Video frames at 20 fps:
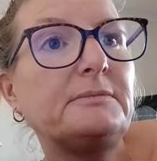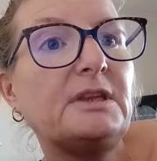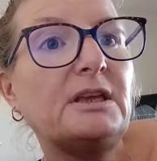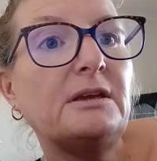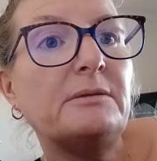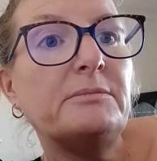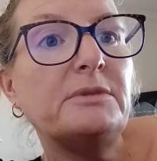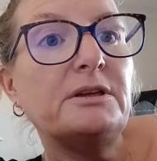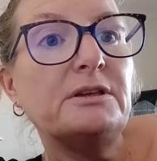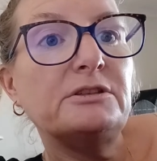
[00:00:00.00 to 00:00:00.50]

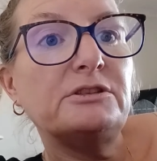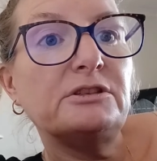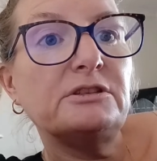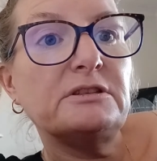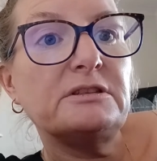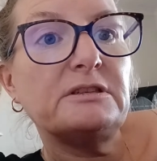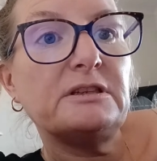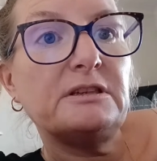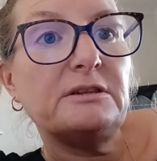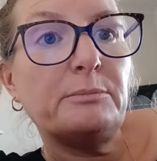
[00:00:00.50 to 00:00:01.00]

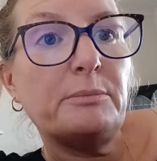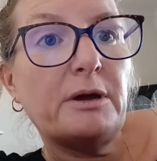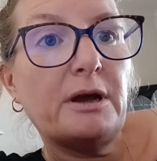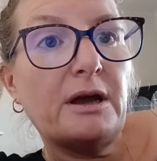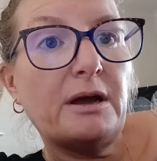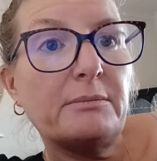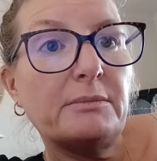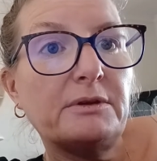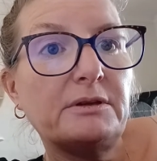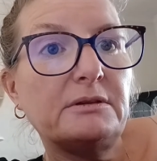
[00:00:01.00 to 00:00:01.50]
emergency
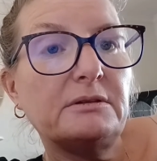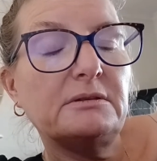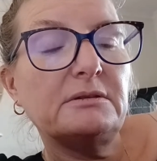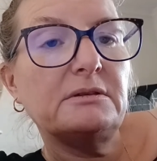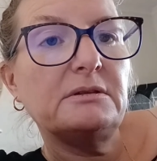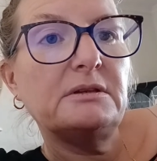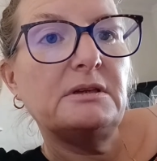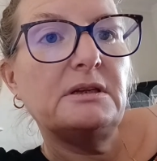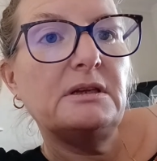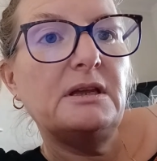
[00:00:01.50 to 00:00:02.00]
department,
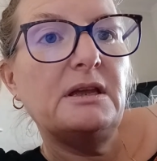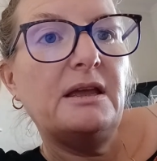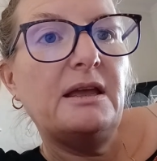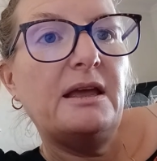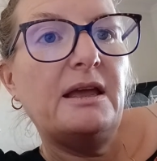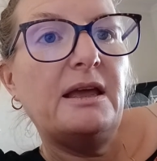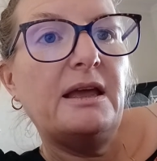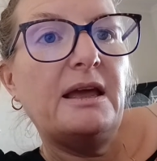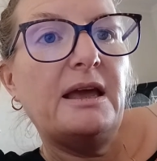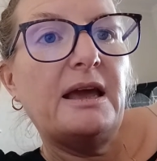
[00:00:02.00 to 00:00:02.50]

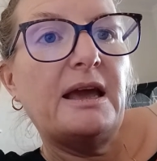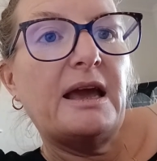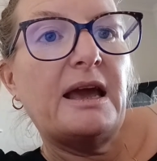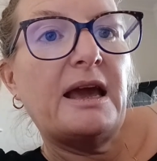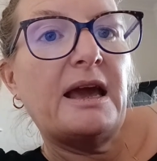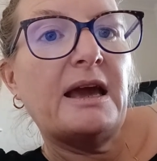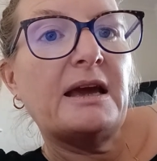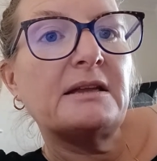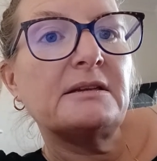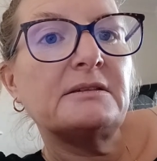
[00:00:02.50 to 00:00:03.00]

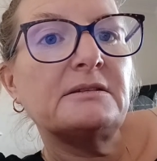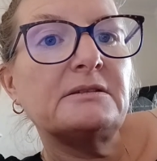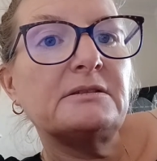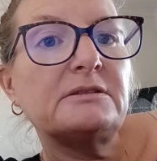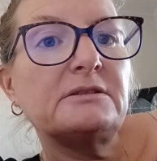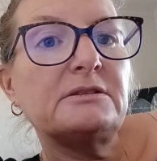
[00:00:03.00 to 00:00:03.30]
and